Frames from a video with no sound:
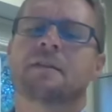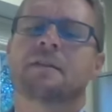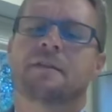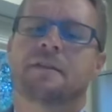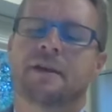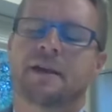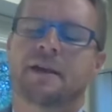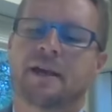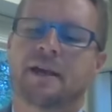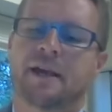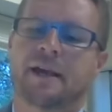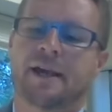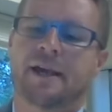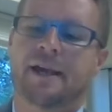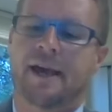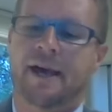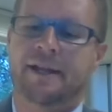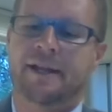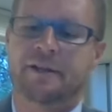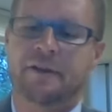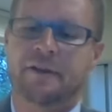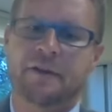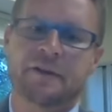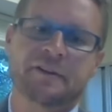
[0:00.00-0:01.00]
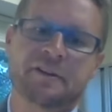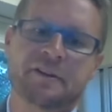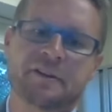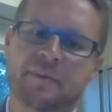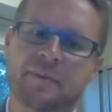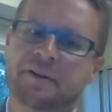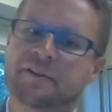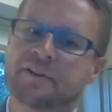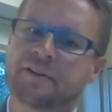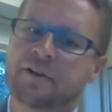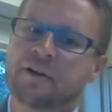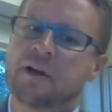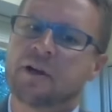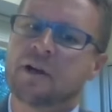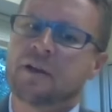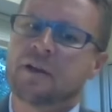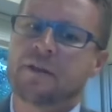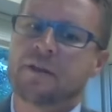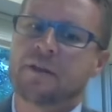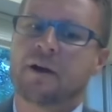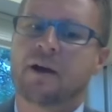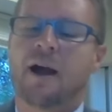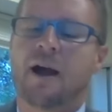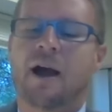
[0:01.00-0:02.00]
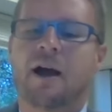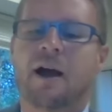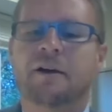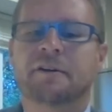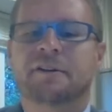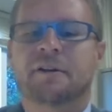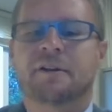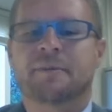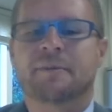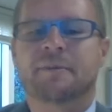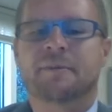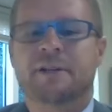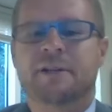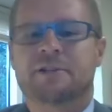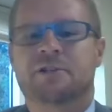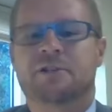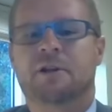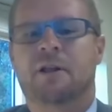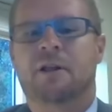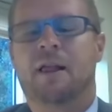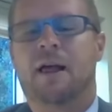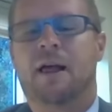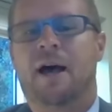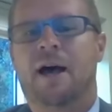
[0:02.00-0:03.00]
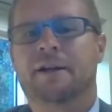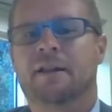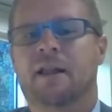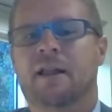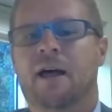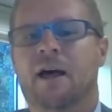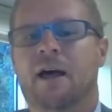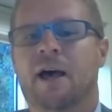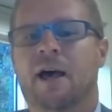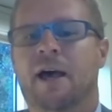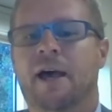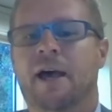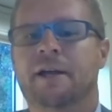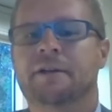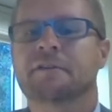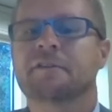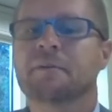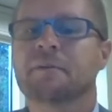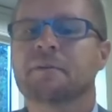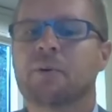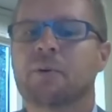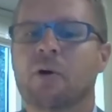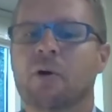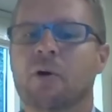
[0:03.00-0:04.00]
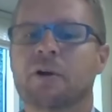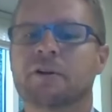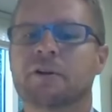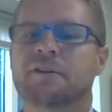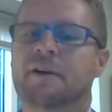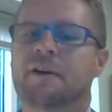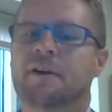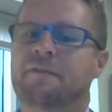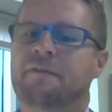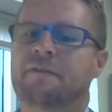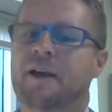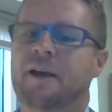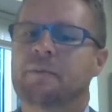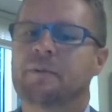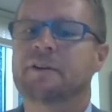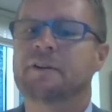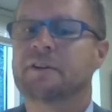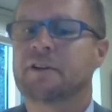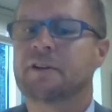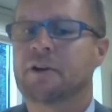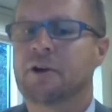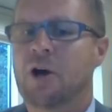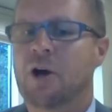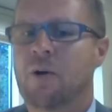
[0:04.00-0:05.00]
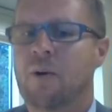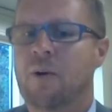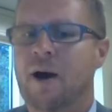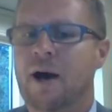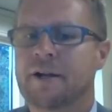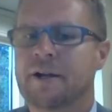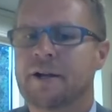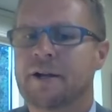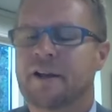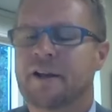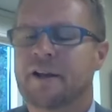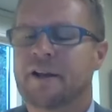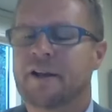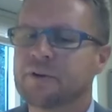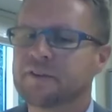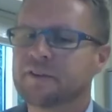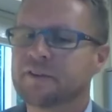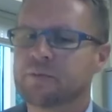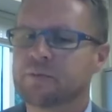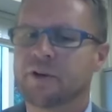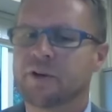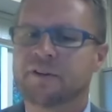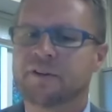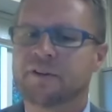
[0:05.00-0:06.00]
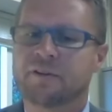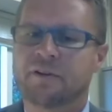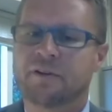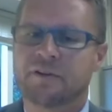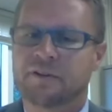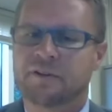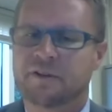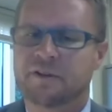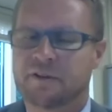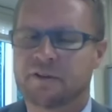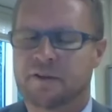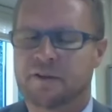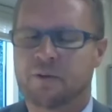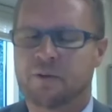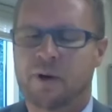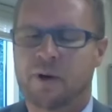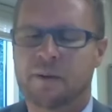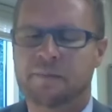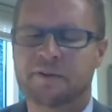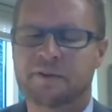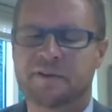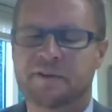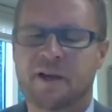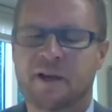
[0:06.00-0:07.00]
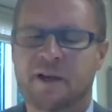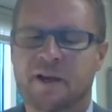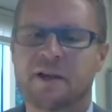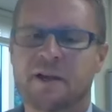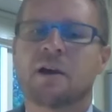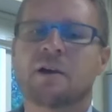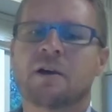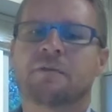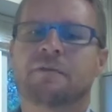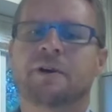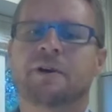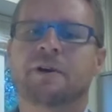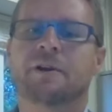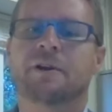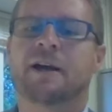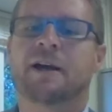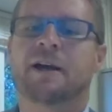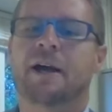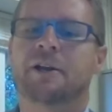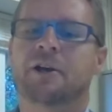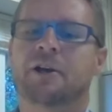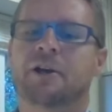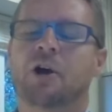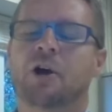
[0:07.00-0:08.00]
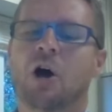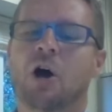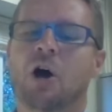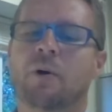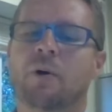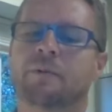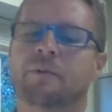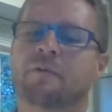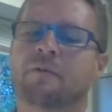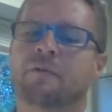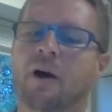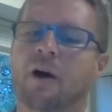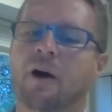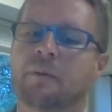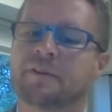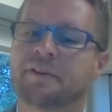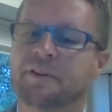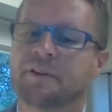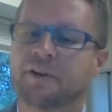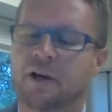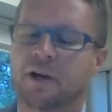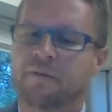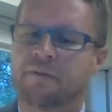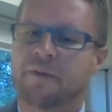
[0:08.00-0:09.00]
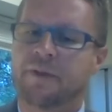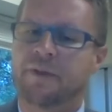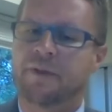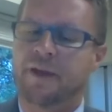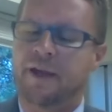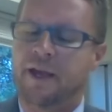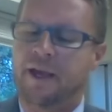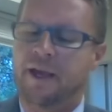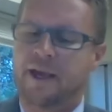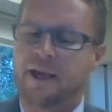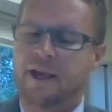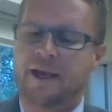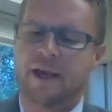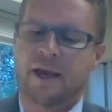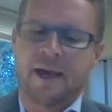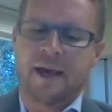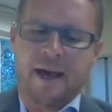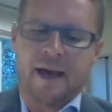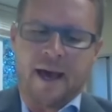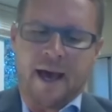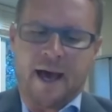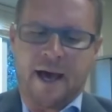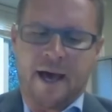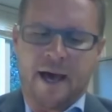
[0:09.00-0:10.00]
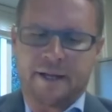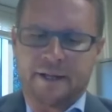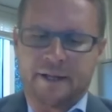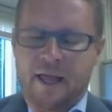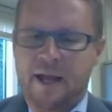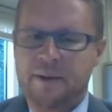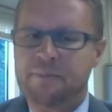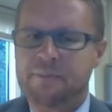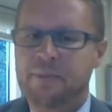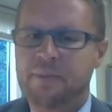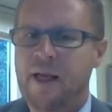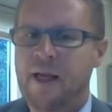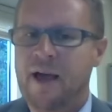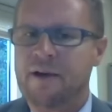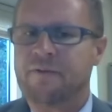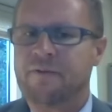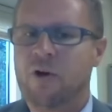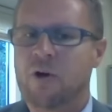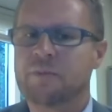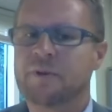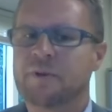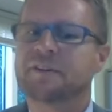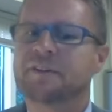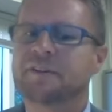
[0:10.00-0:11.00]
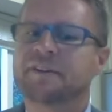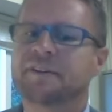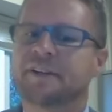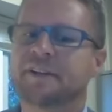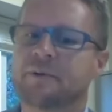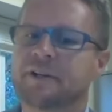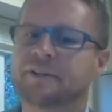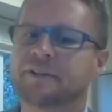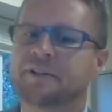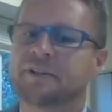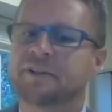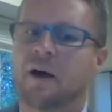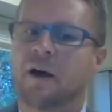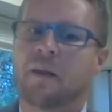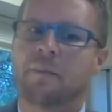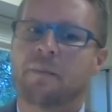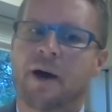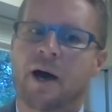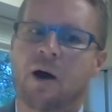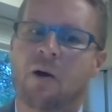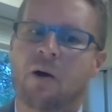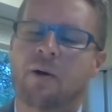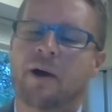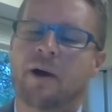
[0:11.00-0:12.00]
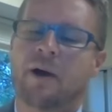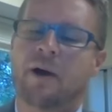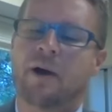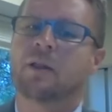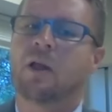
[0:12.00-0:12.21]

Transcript: the end of the semester. There are some additional online supports that families can go on and I put some resources on the website for you to kind of go and observe the online platform to see what it's all about and